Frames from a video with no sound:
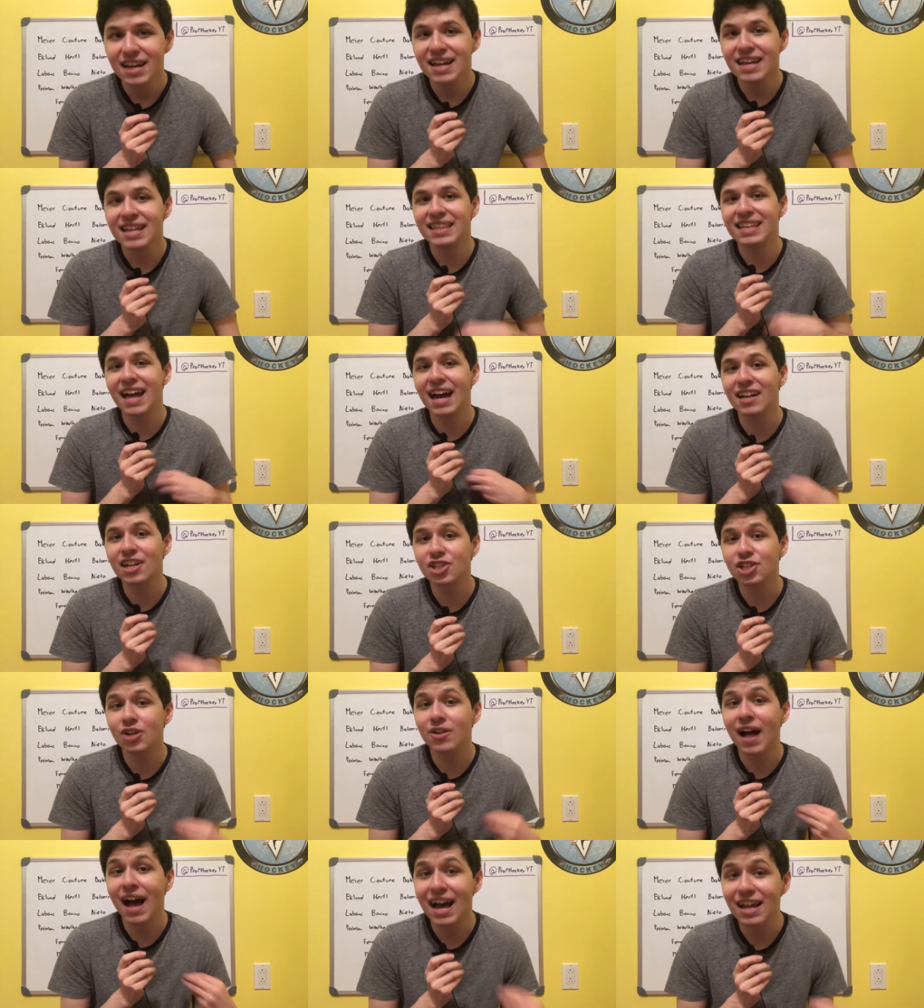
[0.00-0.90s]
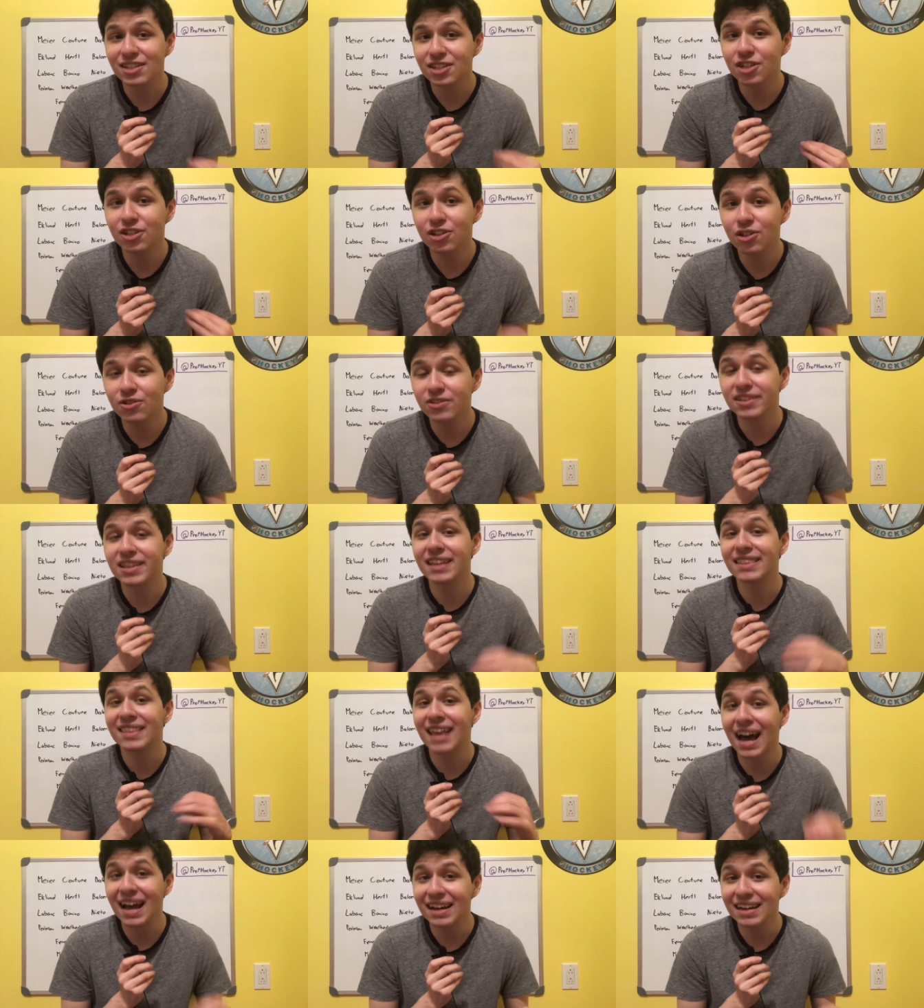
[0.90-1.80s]
the NHL has concluded
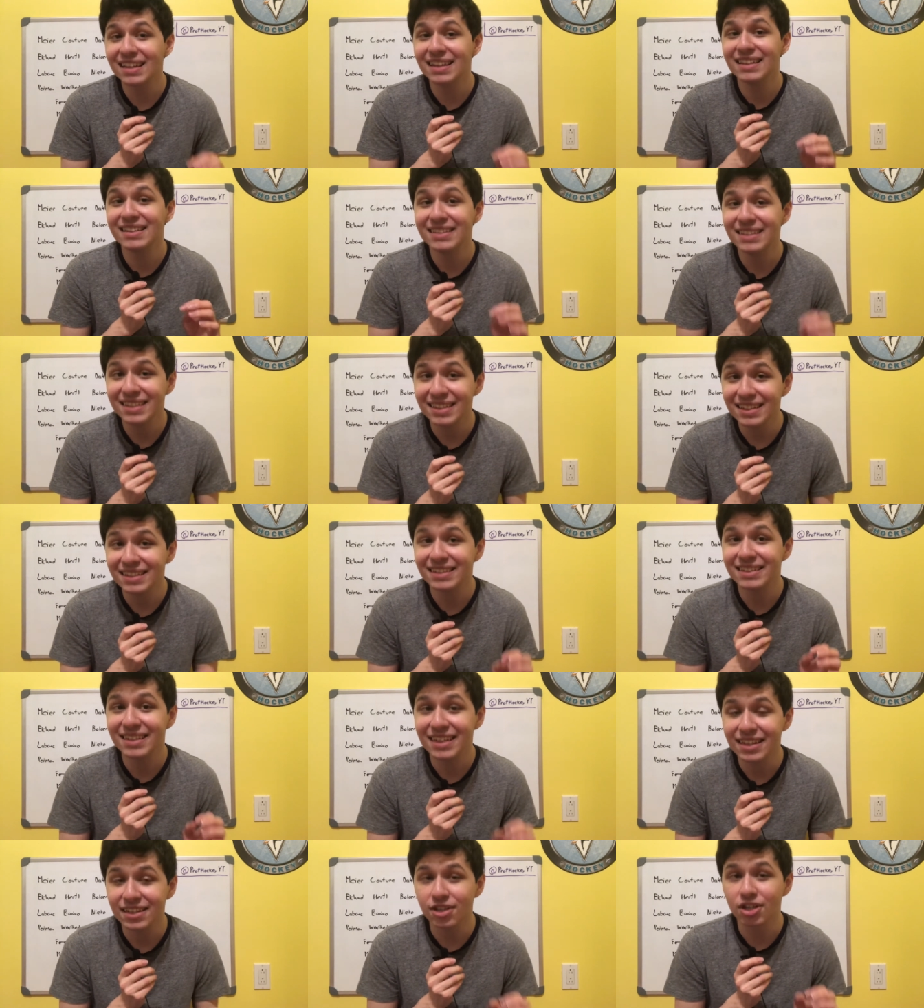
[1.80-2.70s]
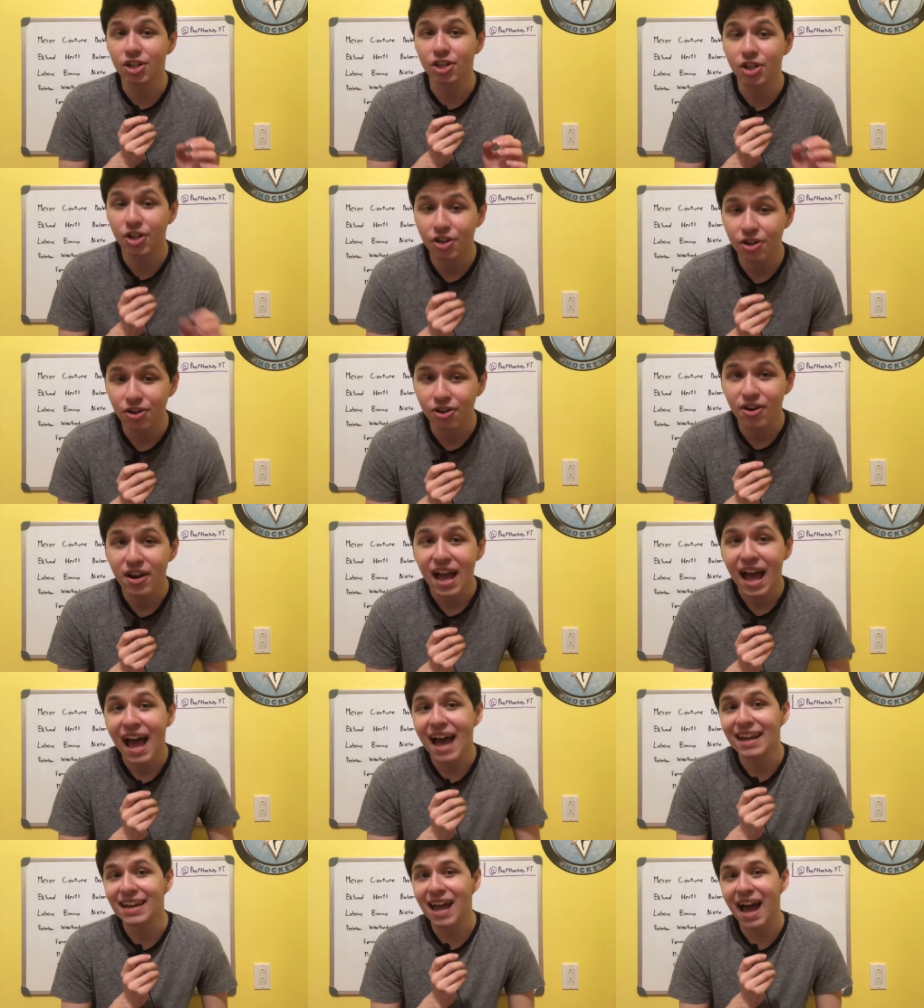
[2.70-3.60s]
that that indeed did occur
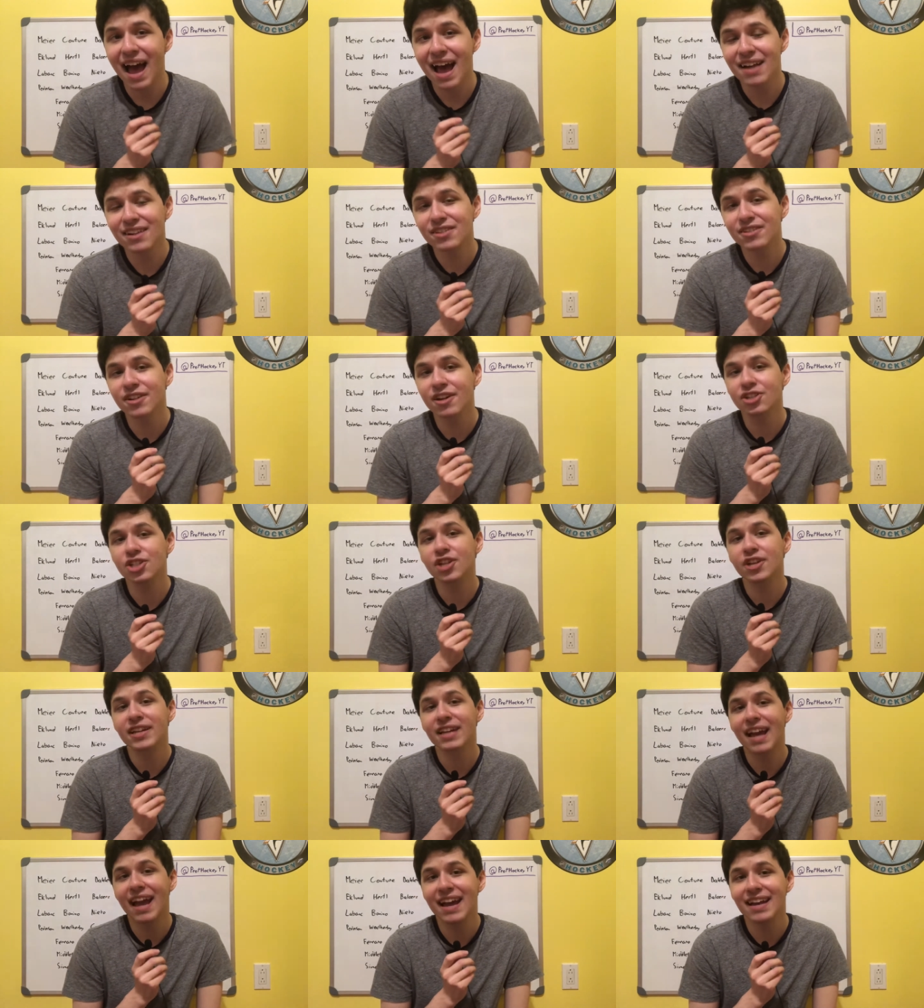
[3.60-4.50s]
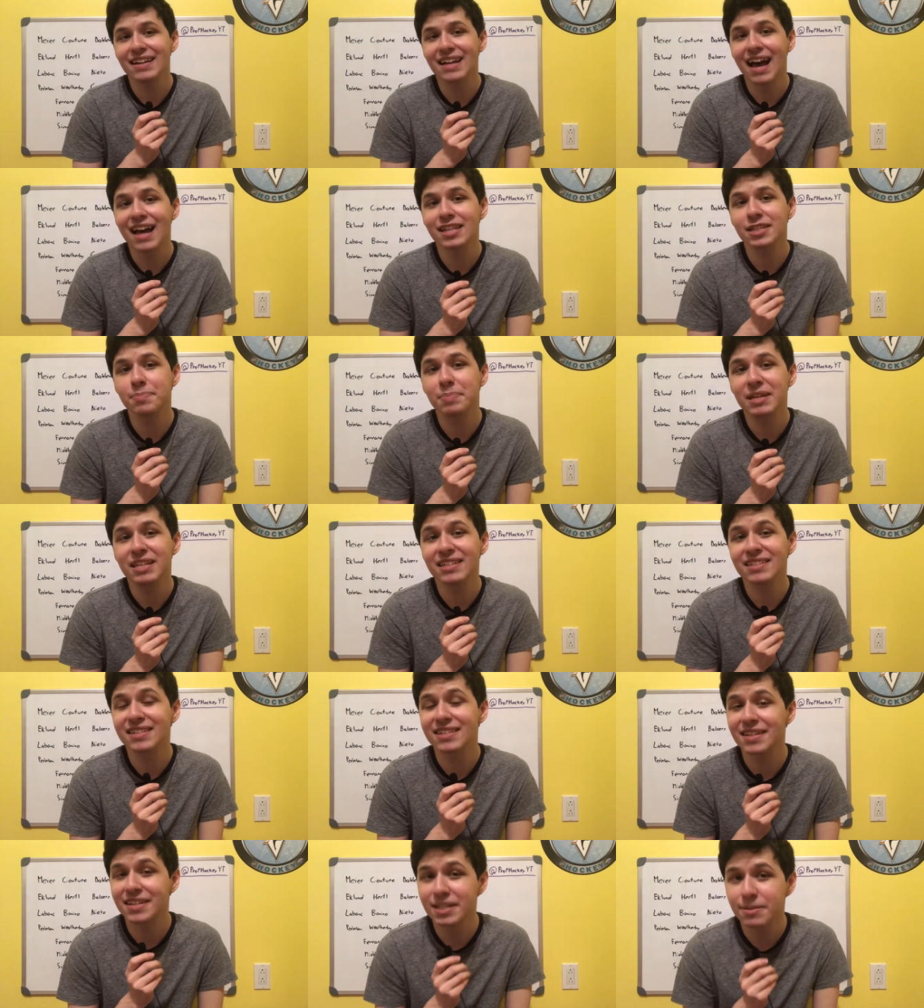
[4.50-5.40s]
and as such Kane has been
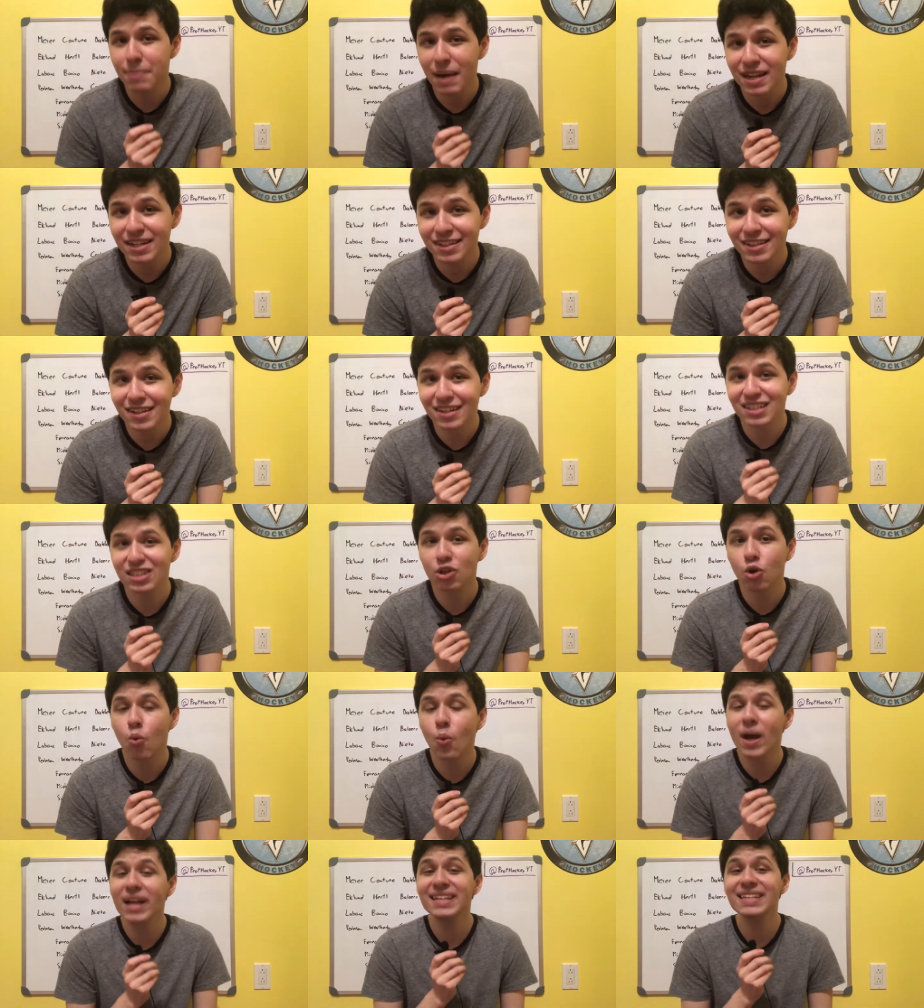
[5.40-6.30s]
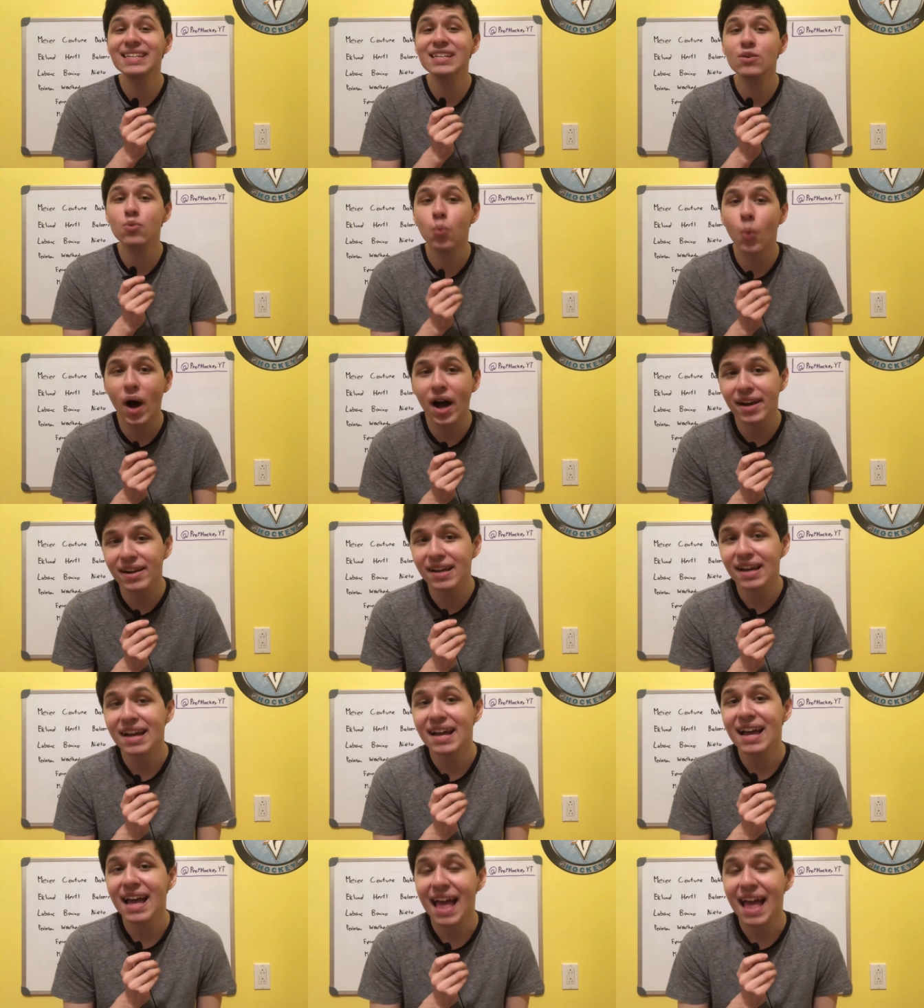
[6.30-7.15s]
suspended 21